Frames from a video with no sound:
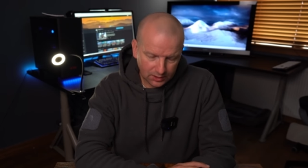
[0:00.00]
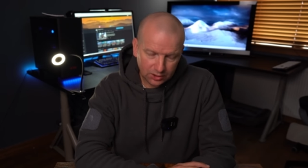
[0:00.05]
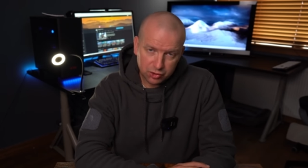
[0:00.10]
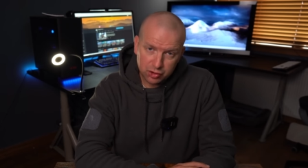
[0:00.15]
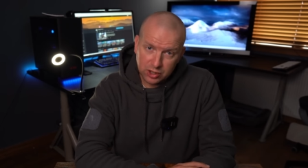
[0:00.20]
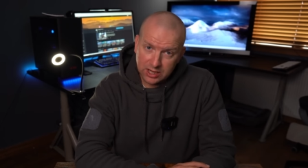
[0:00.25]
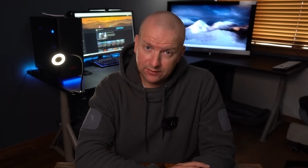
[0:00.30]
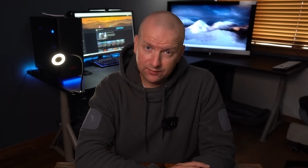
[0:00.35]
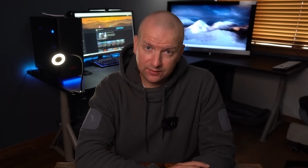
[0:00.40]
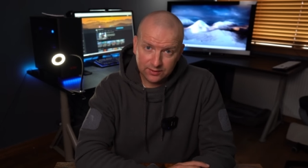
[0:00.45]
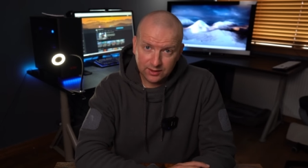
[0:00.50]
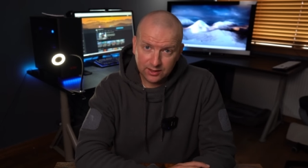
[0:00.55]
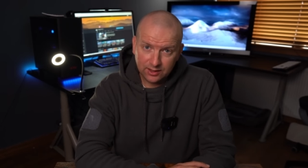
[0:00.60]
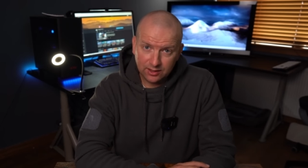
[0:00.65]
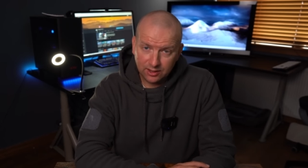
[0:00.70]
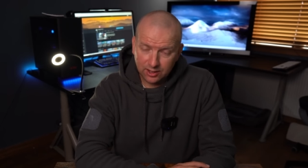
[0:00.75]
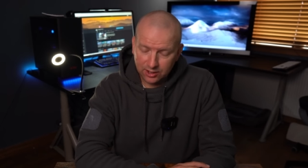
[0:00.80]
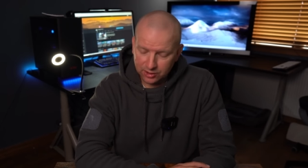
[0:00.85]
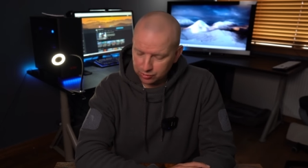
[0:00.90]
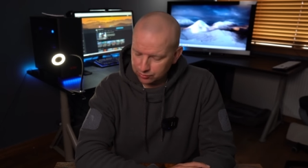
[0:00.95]
driving the
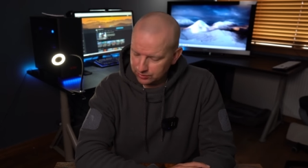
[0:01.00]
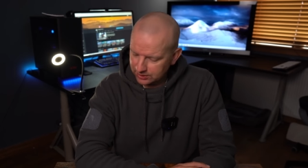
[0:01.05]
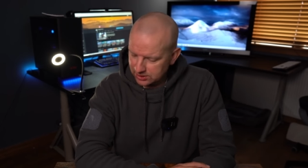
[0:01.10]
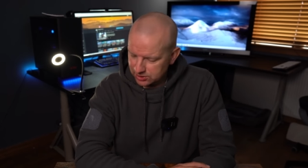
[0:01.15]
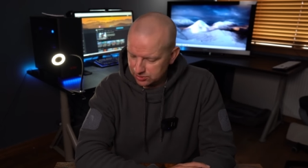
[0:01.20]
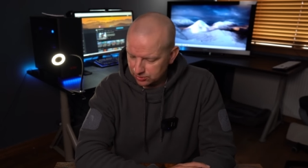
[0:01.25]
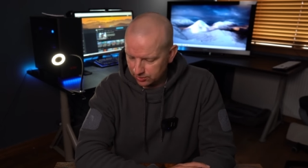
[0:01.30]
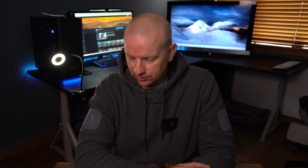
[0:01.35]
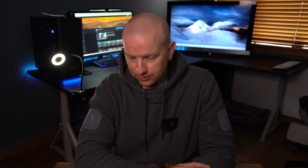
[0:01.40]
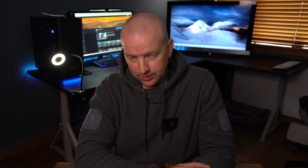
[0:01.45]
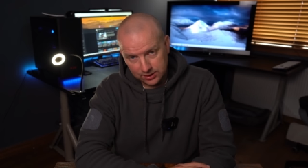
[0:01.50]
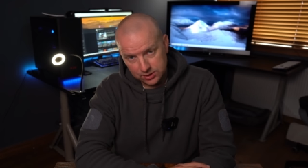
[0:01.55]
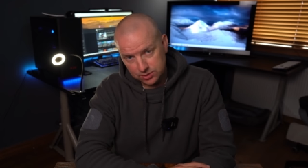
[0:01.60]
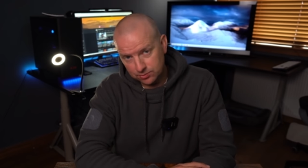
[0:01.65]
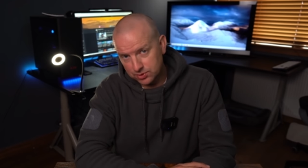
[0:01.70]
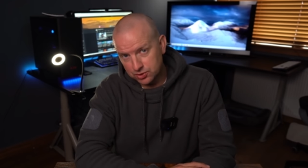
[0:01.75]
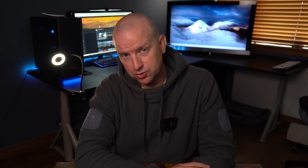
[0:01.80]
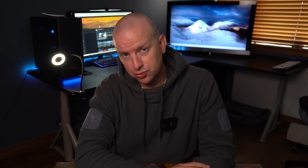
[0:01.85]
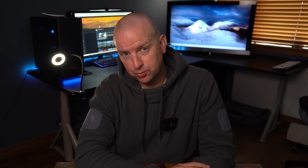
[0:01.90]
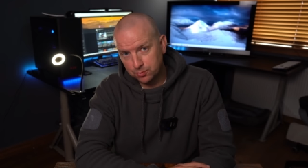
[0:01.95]
car, all these sort of things, there
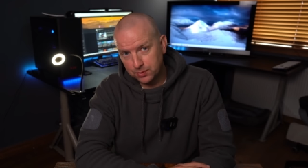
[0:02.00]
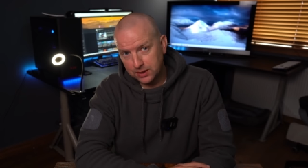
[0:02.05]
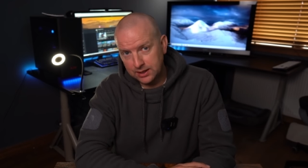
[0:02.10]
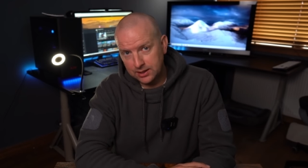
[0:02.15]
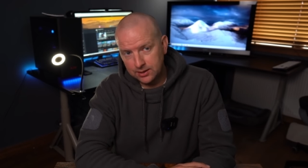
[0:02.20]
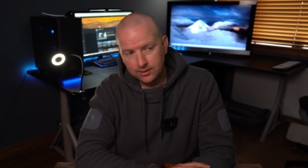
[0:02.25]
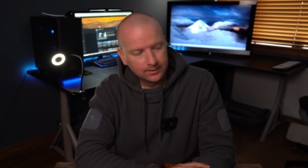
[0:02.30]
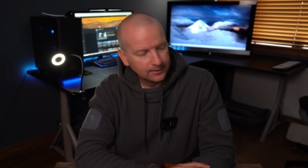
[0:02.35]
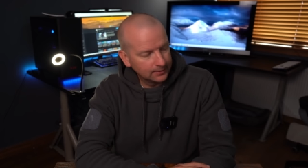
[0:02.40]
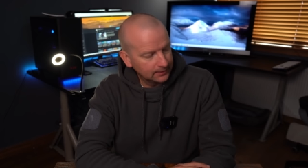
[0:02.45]
was no pain.